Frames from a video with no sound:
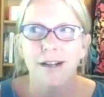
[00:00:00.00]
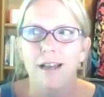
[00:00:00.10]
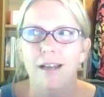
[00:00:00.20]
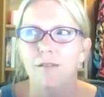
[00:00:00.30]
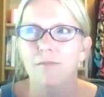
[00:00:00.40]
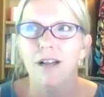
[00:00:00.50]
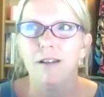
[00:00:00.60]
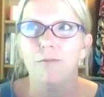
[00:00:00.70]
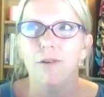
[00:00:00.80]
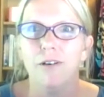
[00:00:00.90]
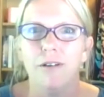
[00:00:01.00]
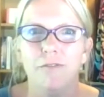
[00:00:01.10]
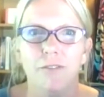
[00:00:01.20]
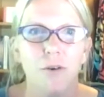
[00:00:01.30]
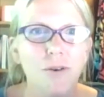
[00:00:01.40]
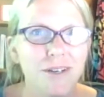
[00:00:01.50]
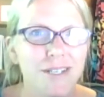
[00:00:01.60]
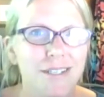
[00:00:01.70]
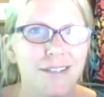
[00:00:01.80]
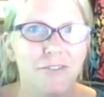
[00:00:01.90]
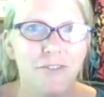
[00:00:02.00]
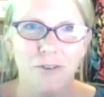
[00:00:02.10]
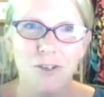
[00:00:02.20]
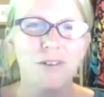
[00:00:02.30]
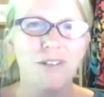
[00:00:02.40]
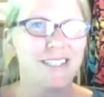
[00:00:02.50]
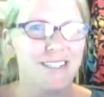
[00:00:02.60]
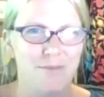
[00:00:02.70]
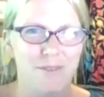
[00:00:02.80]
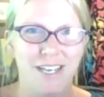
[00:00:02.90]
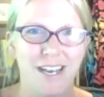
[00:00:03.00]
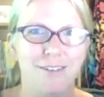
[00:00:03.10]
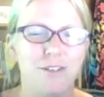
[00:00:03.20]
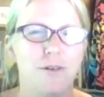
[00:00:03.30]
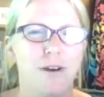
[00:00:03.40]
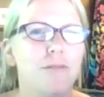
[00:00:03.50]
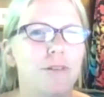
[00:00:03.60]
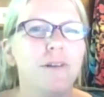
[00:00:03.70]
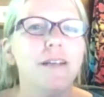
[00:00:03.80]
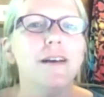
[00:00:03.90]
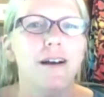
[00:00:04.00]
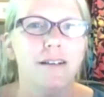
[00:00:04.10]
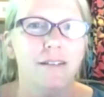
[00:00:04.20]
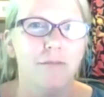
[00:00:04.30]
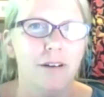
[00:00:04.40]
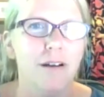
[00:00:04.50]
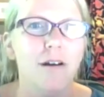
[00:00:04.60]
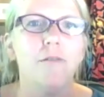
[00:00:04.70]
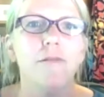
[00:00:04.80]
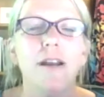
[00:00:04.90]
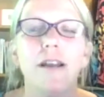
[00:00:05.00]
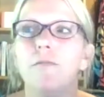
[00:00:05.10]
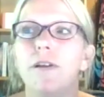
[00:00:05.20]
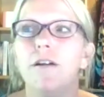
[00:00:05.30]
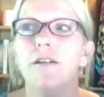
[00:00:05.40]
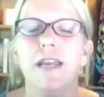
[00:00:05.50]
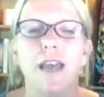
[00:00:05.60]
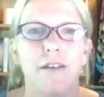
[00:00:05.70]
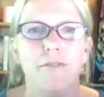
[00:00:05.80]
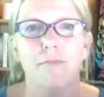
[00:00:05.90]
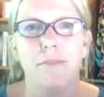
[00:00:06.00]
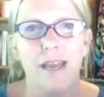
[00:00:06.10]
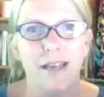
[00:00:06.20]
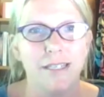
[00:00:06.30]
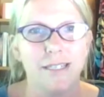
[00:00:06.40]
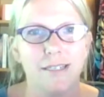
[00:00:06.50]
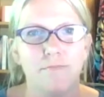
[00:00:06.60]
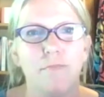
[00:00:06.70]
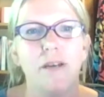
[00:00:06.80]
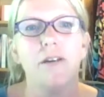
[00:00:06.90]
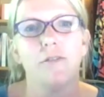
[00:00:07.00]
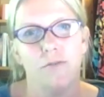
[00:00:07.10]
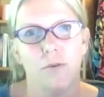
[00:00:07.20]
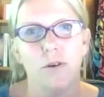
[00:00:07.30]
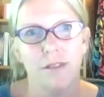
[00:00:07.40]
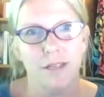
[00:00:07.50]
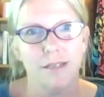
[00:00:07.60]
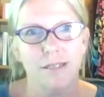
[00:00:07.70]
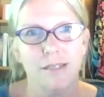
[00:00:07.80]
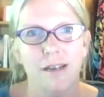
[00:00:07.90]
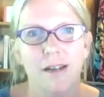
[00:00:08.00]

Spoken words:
And I'm like, well, of course we'll accept the challenge. Why would we not? We already have the base built for this.